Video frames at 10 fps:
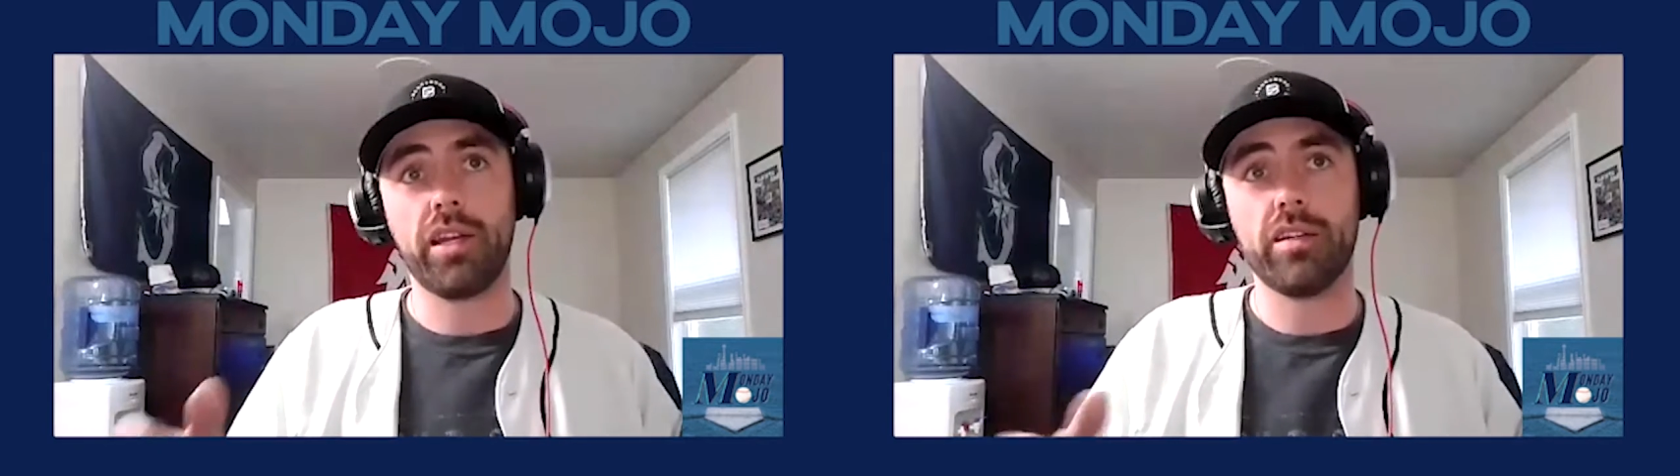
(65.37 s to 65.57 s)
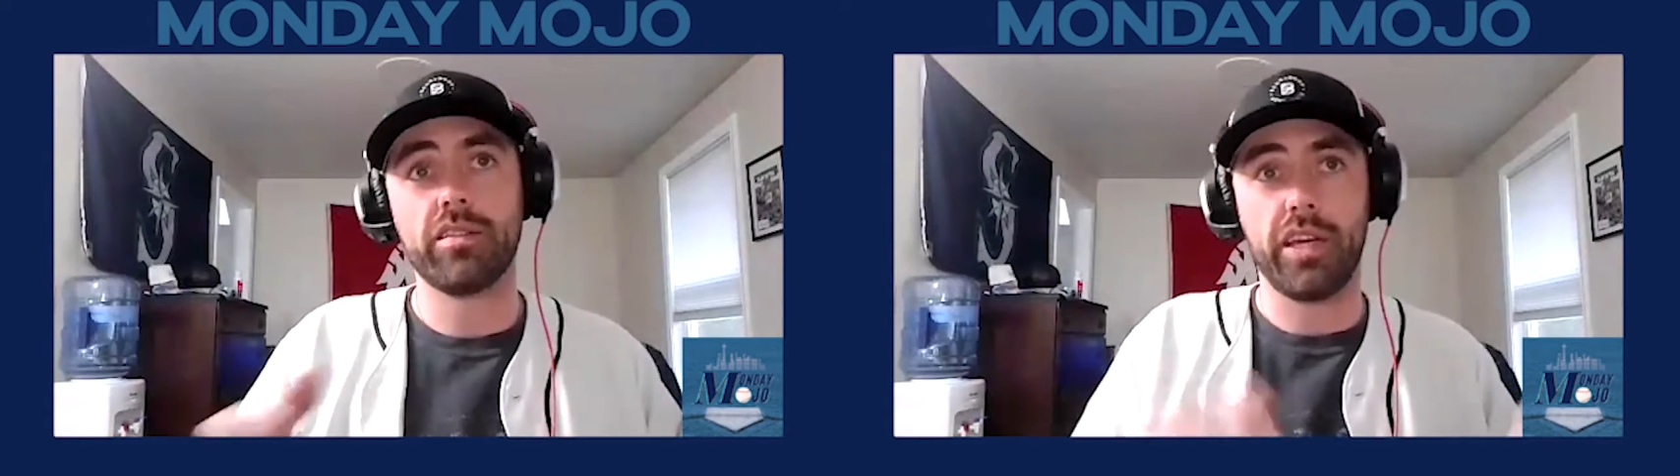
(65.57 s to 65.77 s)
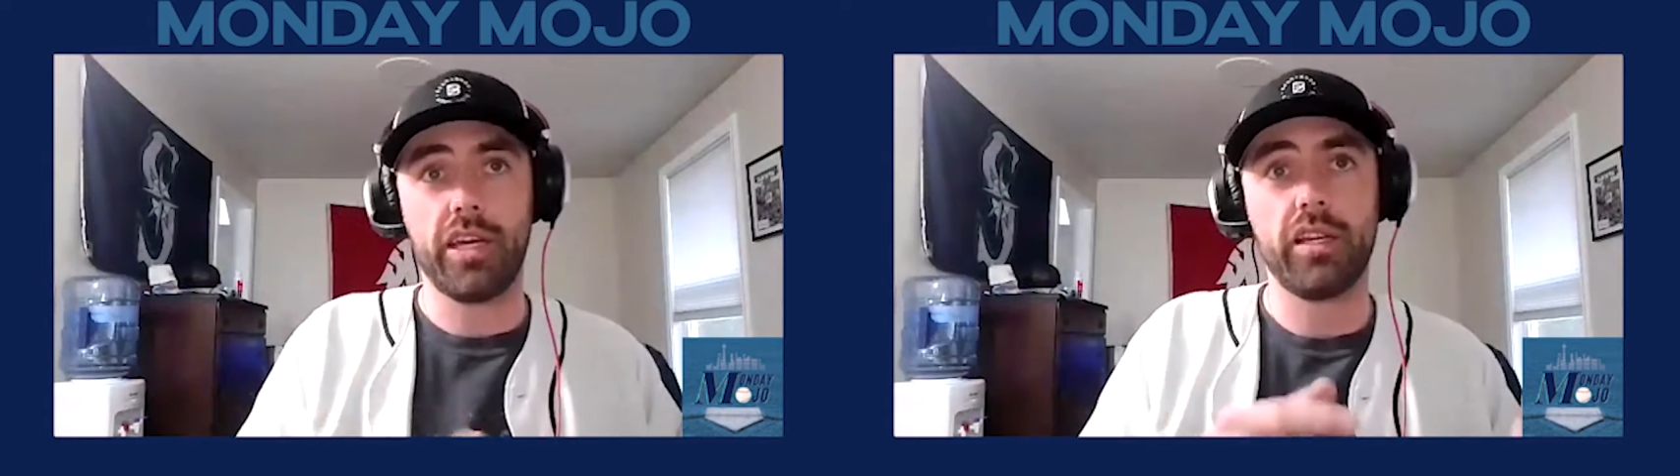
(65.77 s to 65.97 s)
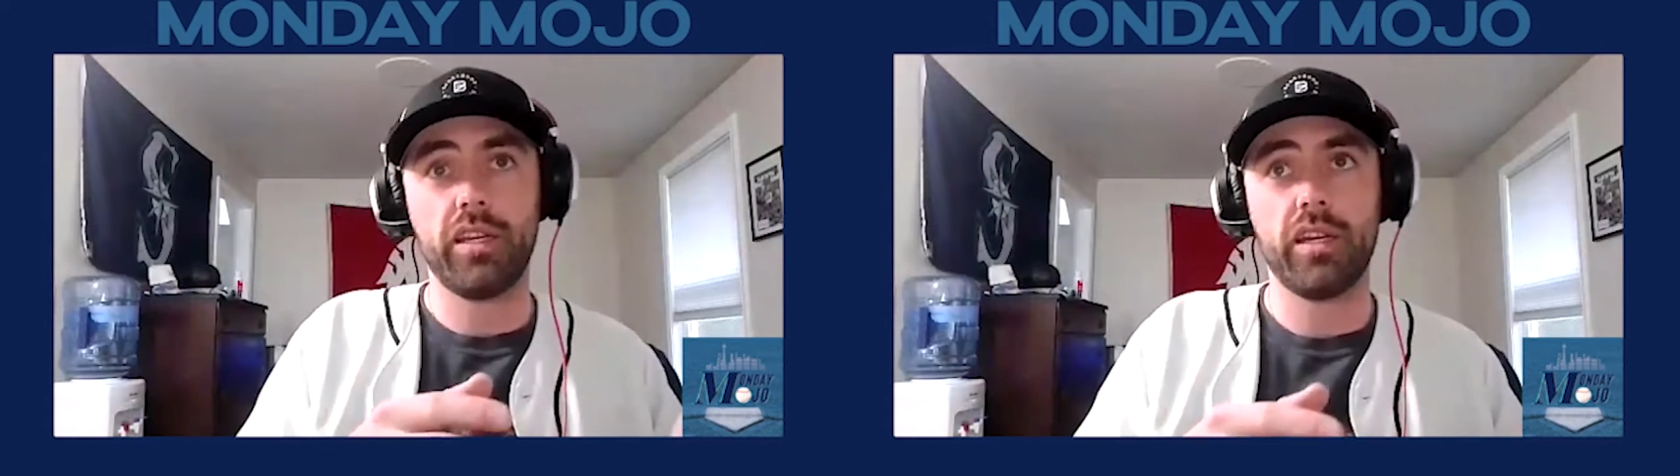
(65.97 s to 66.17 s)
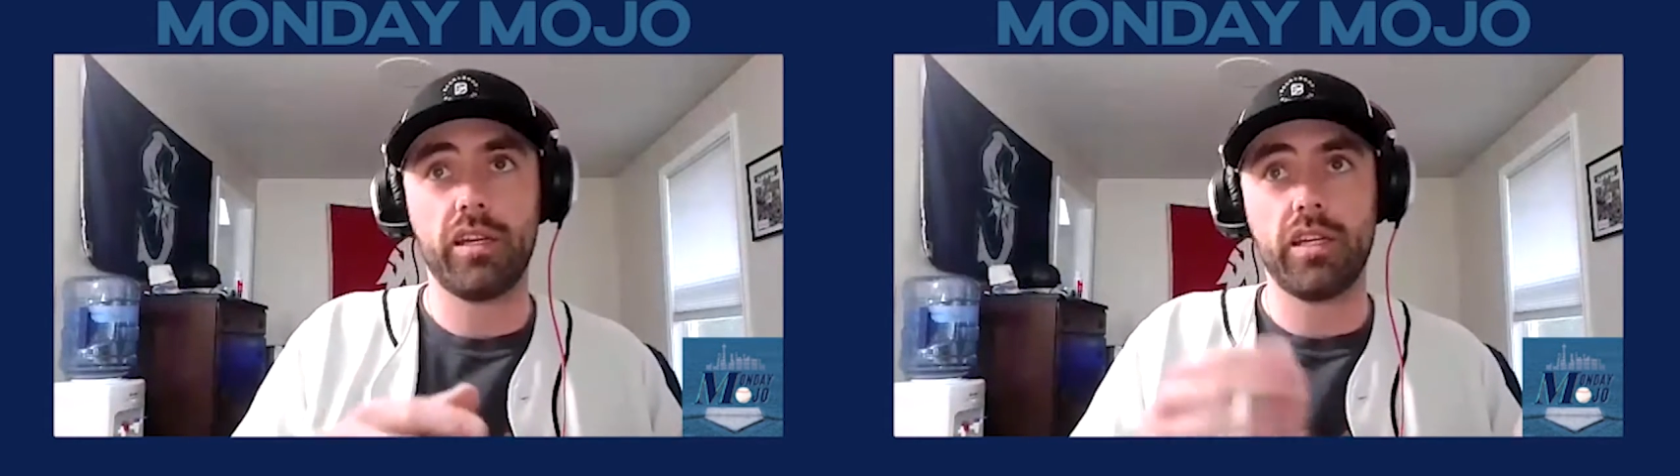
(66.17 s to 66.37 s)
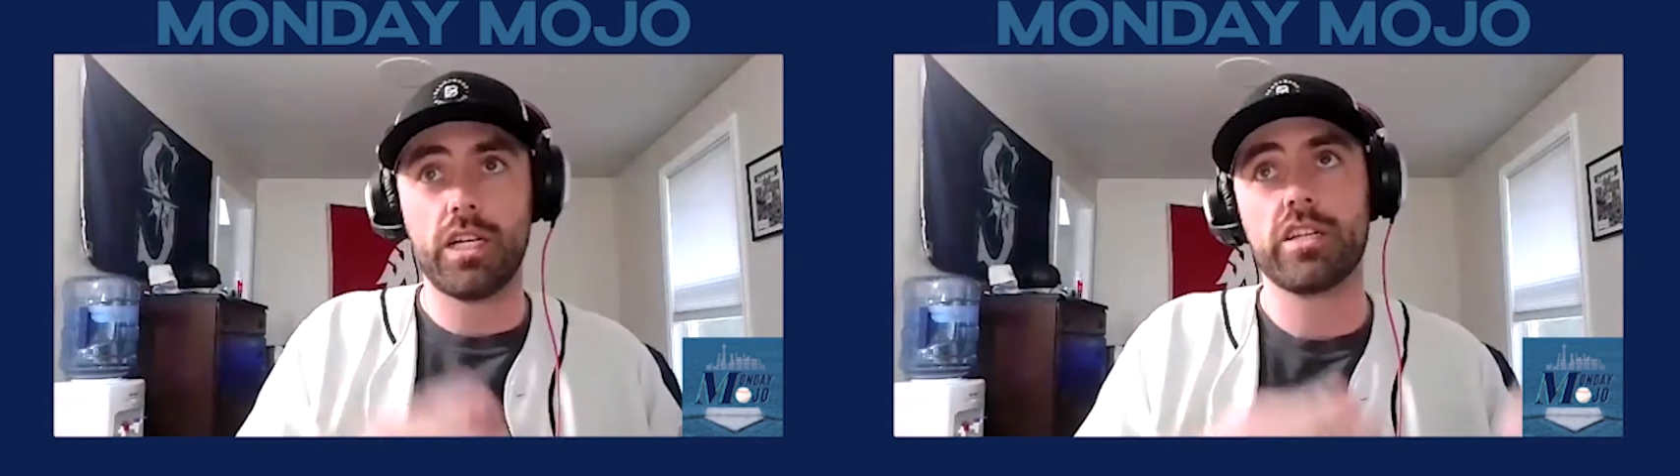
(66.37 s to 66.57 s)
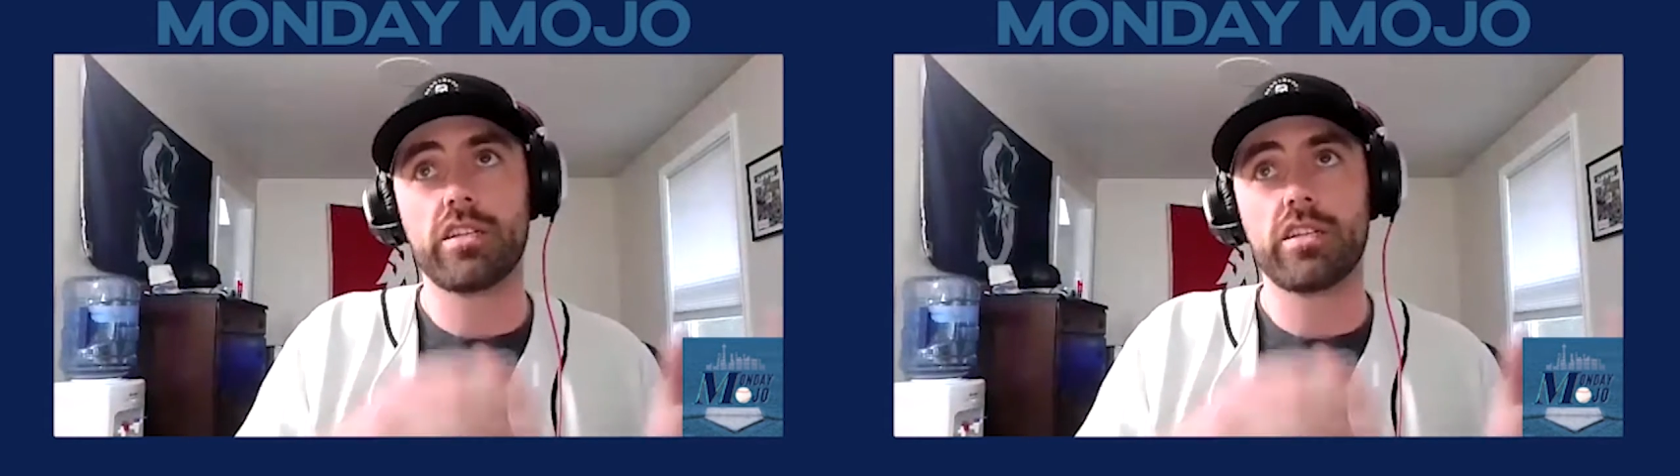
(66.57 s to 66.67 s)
He is in year